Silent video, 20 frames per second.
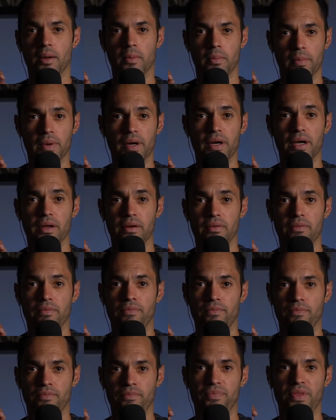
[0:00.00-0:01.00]
but
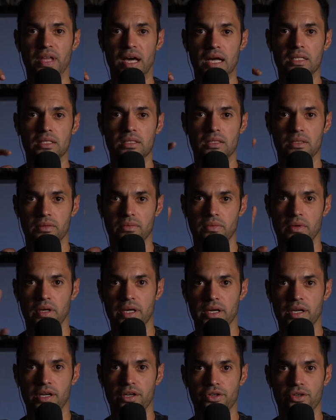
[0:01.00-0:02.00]
that's
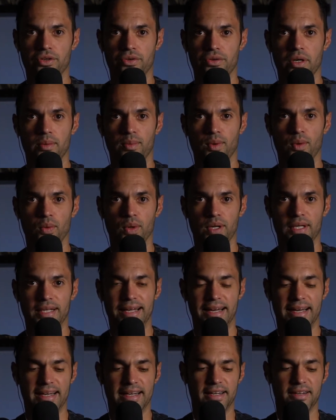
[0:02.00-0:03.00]
an issue, number one,
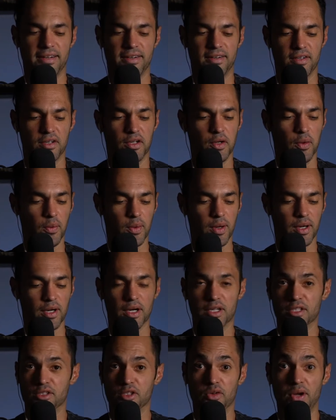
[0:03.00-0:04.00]
that I need to work
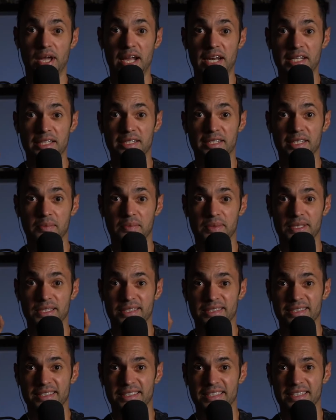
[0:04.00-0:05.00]
on. So any
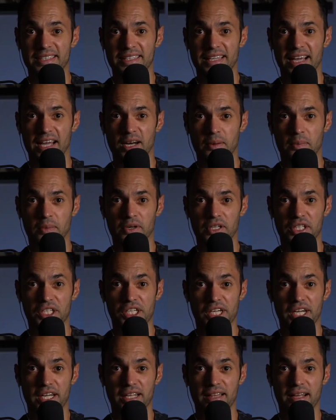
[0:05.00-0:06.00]
tips, I'd
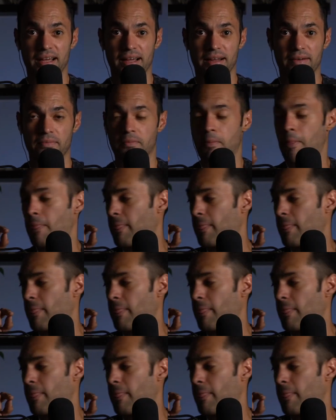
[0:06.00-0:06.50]
appreciate that.